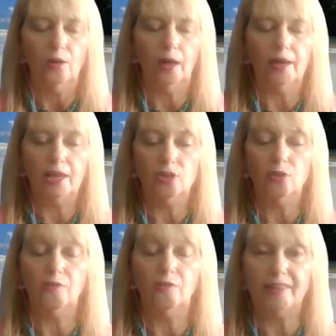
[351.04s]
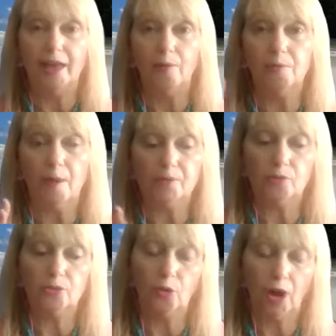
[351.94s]
and I unified that with Prime
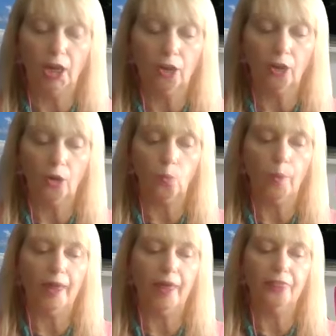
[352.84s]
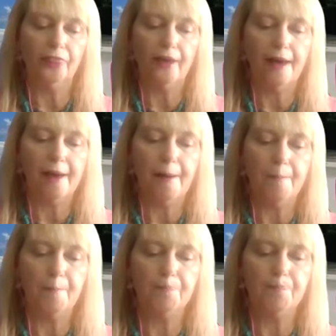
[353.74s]
Source Creator, with
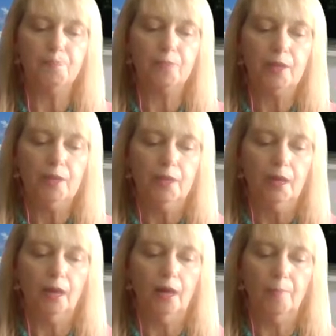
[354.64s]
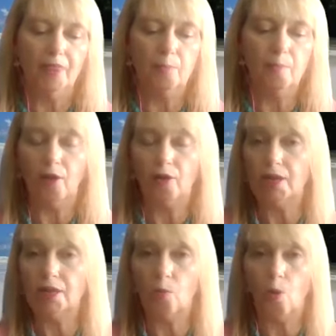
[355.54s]
Mother
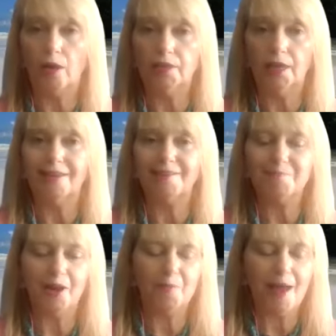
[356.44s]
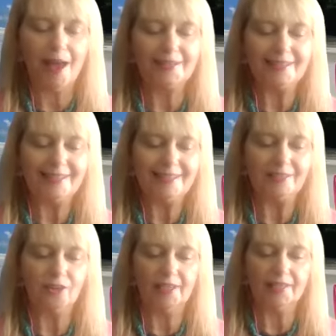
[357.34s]
Mary, Quan Yin, Mary
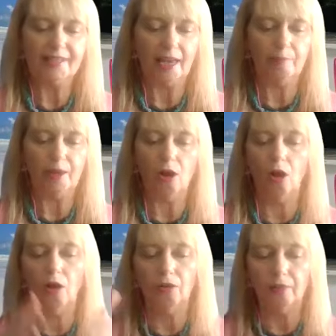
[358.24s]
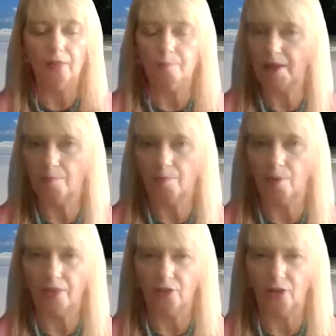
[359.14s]
Magdalene, Goddess Sekhmet, all many
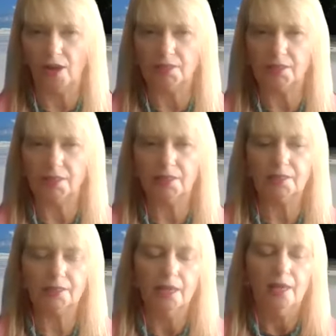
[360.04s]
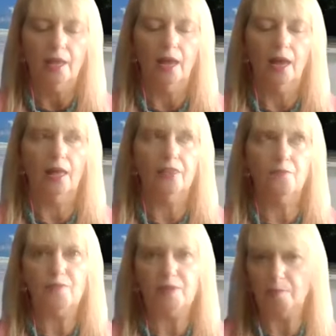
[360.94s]
other goddesses, the
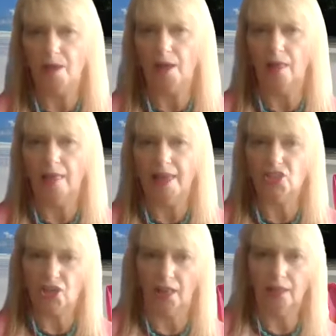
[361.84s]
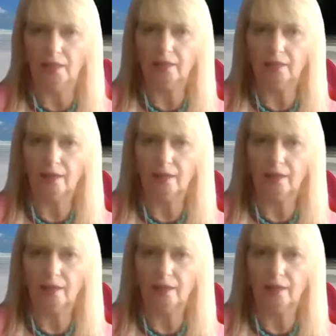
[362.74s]
female angelic